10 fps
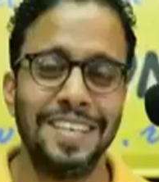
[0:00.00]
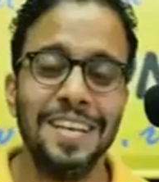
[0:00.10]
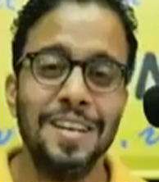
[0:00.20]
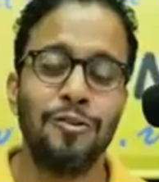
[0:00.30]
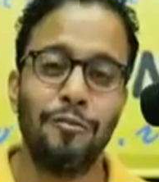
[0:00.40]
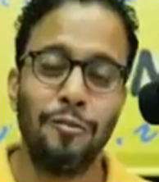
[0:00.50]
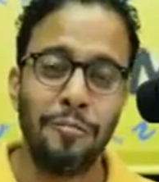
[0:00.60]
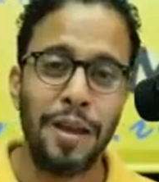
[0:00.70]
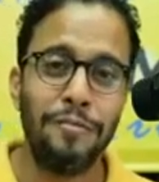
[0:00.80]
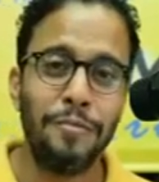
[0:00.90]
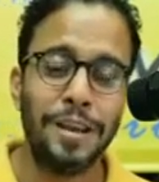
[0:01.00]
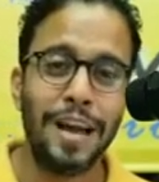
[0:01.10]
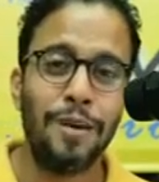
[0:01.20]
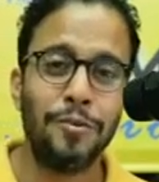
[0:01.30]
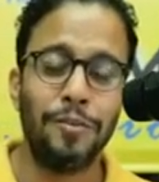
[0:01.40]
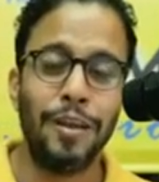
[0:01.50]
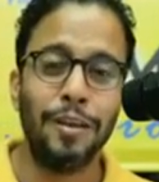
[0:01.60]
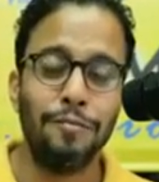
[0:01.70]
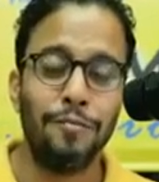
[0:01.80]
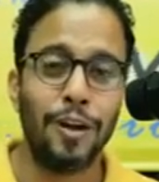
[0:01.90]
So from everybody out here,
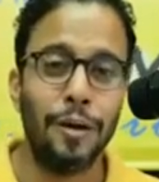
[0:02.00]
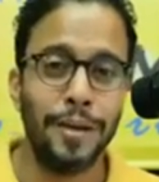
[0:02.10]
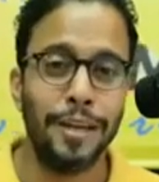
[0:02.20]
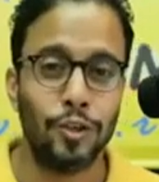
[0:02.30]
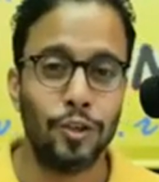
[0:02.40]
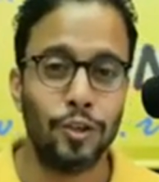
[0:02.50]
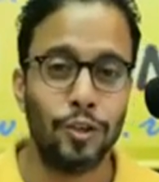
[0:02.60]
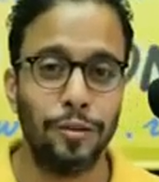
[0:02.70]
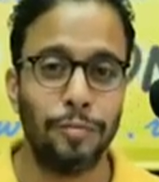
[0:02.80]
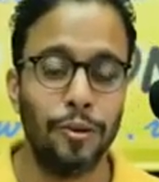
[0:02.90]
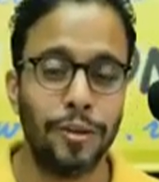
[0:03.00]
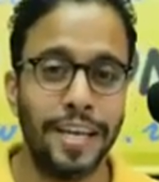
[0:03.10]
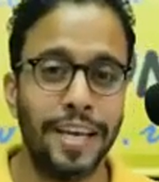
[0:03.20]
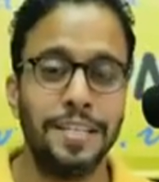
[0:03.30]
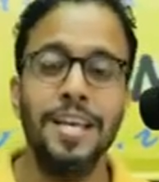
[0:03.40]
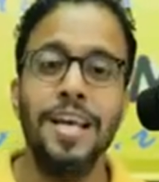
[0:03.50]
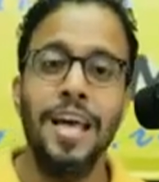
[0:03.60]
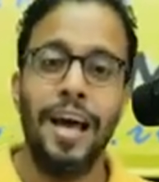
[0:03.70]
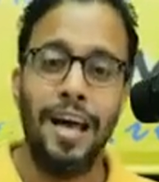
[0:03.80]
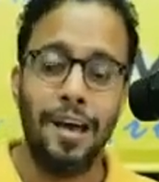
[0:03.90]
thank you for coming and joining on the broadcast.
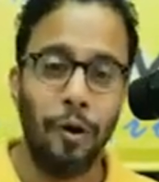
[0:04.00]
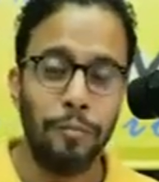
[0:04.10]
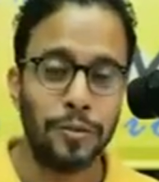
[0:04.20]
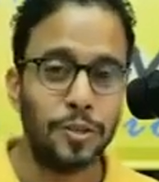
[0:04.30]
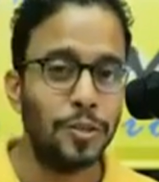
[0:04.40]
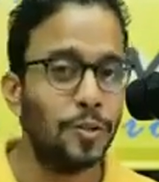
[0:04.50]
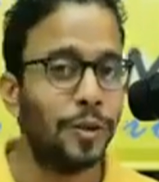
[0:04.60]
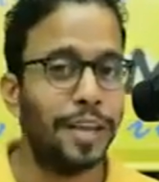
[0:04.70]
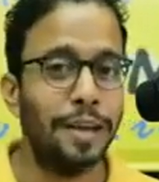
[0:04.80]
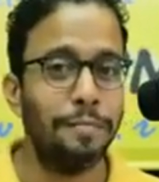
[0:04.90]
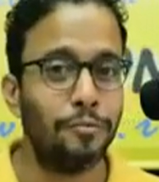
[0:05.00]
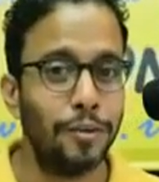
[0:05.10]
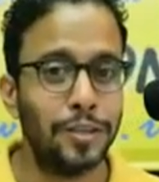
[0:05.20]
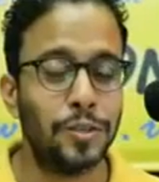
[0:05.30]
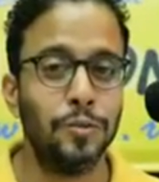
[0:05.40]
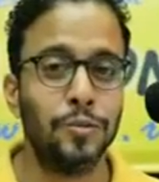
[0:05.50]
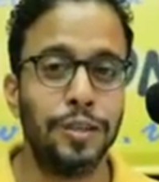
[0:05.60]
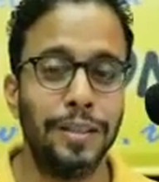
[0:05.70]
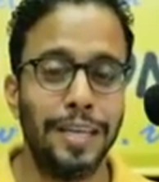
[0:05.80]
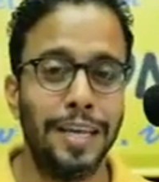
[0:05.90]
I hope to see you again pretty soon.
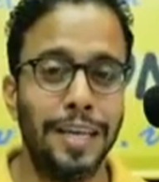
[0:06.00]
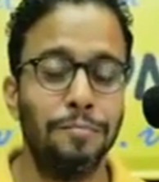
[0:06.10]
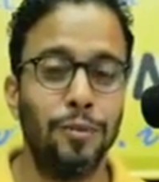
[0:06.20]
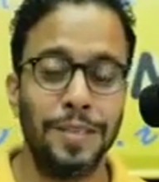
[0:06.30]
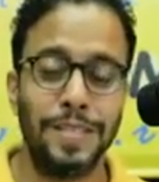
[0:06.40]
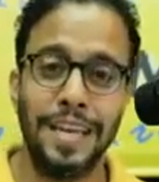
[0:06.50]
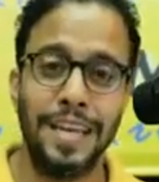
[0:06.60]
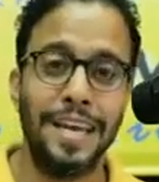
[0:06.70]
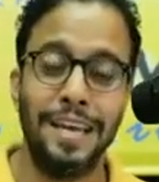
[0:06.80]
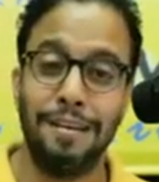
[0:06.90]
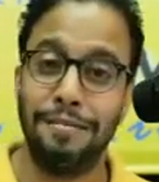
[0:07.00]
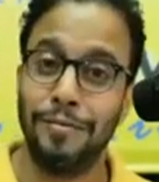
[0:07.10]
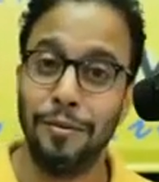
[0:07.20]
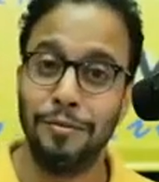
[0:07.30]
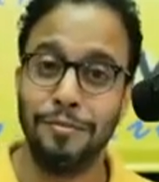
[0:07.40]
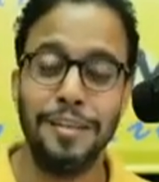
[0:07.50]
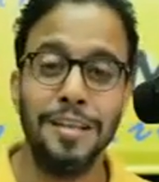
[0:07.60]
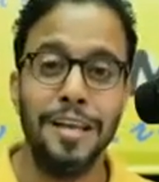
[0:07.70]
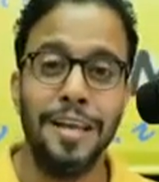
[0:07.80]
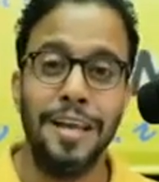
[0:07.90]
Till then, Bunasera, Erev Tov,
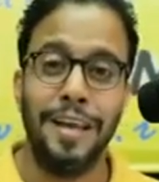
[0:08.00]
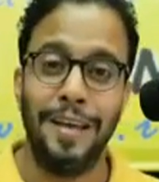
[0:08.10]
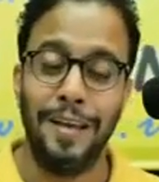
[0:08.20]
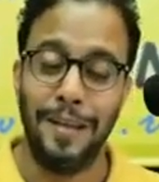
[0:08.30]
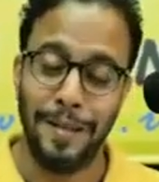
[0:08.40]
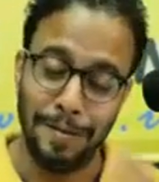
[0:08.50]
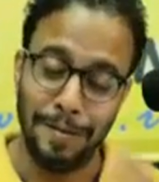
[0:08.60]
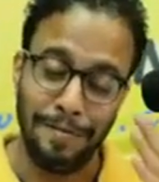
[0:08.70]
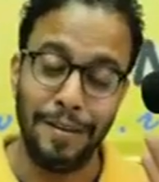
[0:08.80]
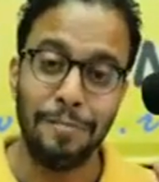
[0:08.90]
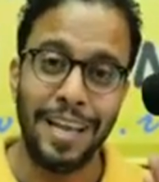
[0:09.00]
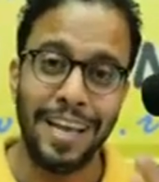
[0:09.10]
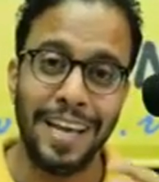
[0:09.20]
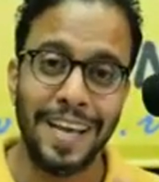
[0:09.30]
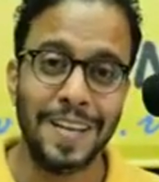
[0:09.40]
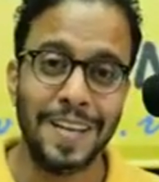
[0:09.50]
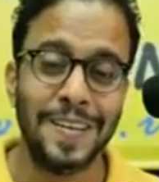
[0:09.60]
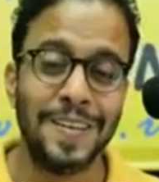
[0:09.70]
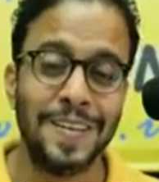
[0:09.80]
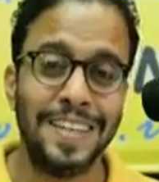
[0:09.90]
Fir milenge,
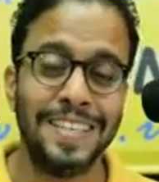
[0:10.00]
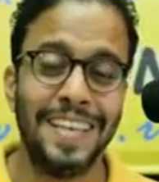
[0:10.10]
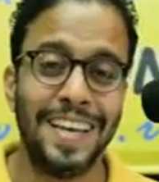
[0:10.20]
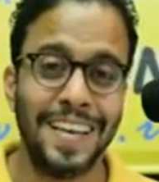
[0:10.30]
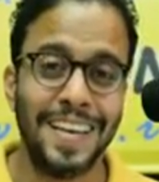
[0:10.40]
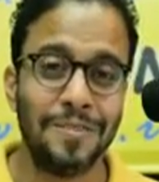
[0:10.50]
and take care.